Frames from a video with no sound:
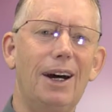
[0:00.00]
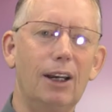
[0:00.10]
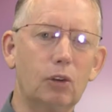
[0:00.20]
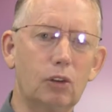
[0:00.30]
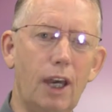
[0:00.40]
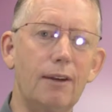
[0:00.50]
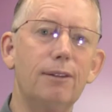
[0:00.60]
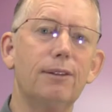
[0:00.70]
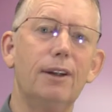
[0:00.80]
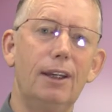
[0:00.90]
a
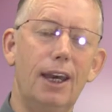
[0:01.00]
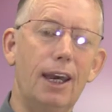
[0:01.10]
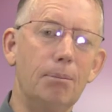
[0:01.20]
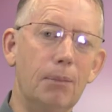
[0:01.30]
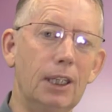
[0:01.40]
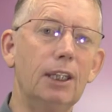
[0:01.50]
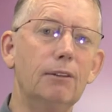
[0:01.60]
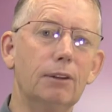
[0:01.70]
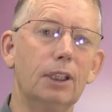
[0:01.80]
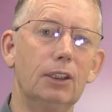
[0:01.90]
safe and
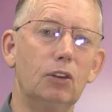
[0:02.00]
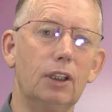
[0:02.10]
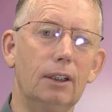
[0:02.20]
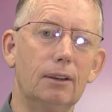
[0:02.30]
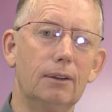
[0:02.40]
meaningful Easter.